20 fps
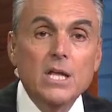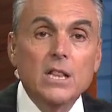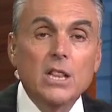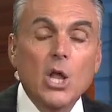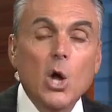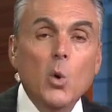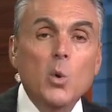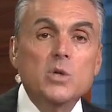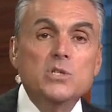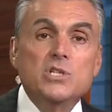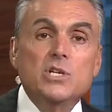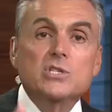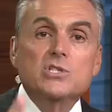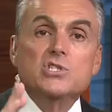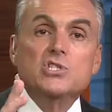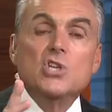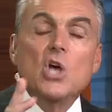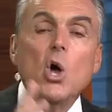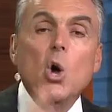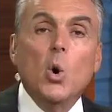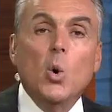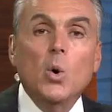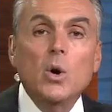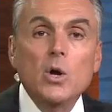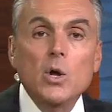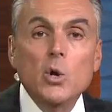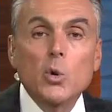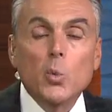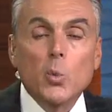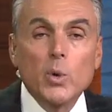It lowers it. So
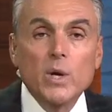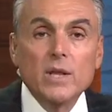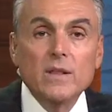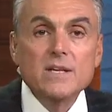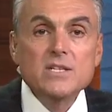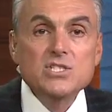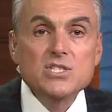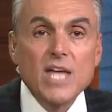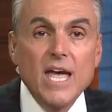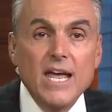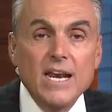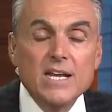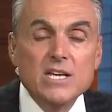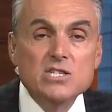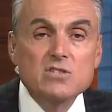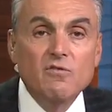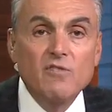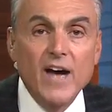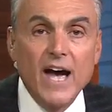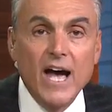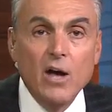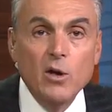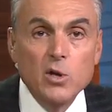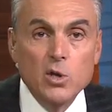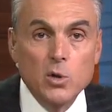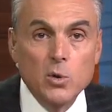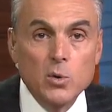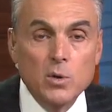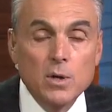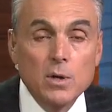real estate is
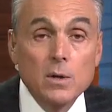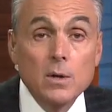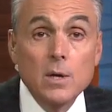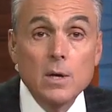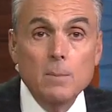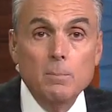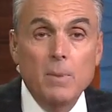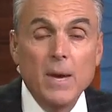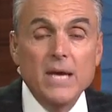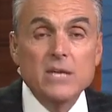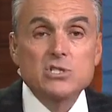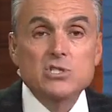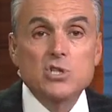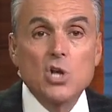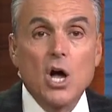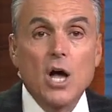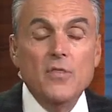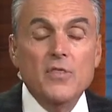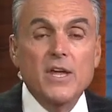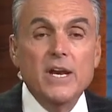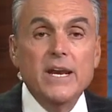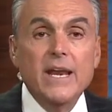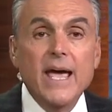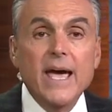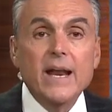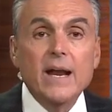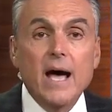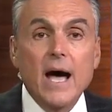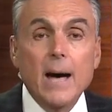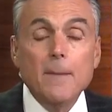valued based on the
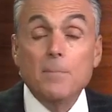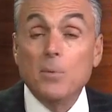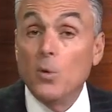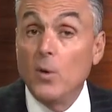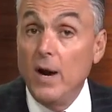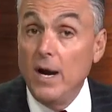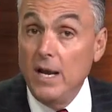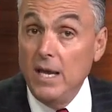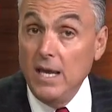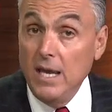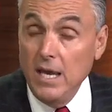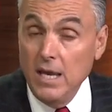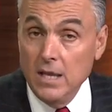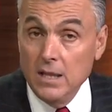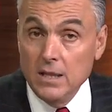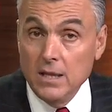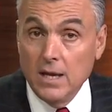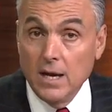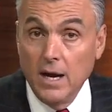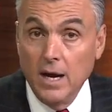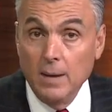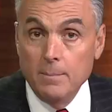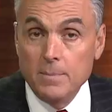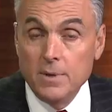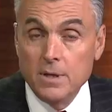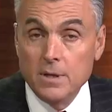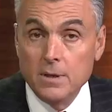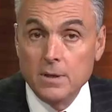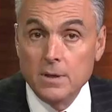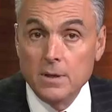net operating
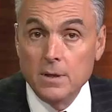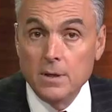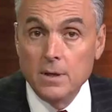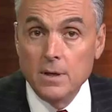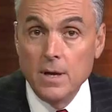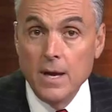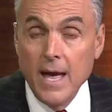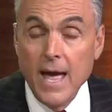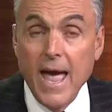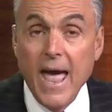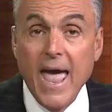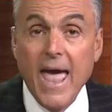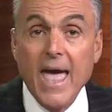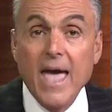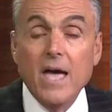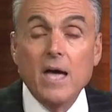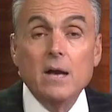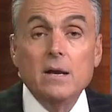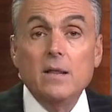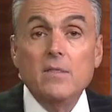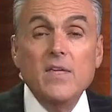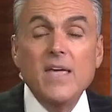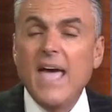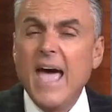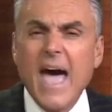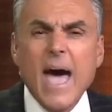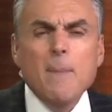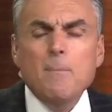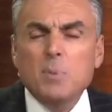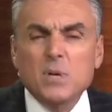income and
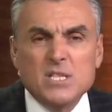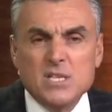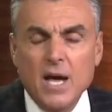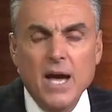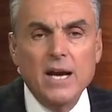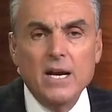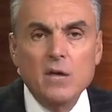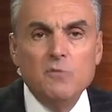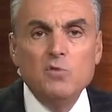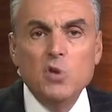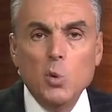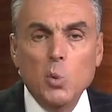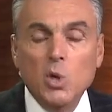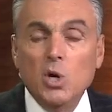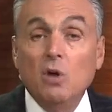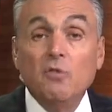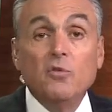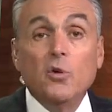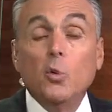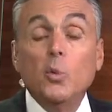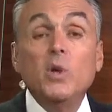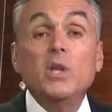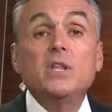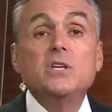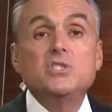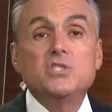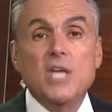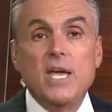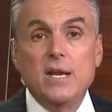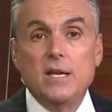the appetite, if you will, for
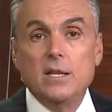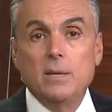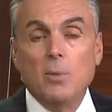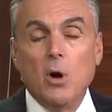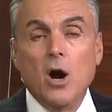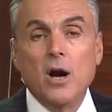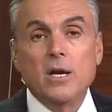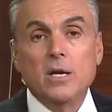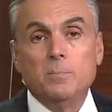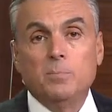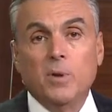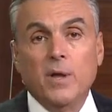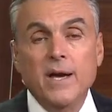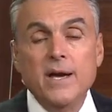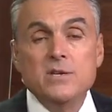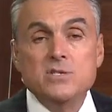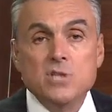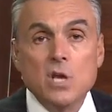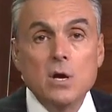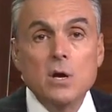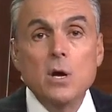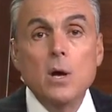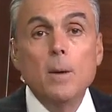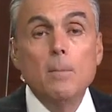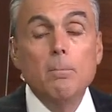real estate in the marketplace,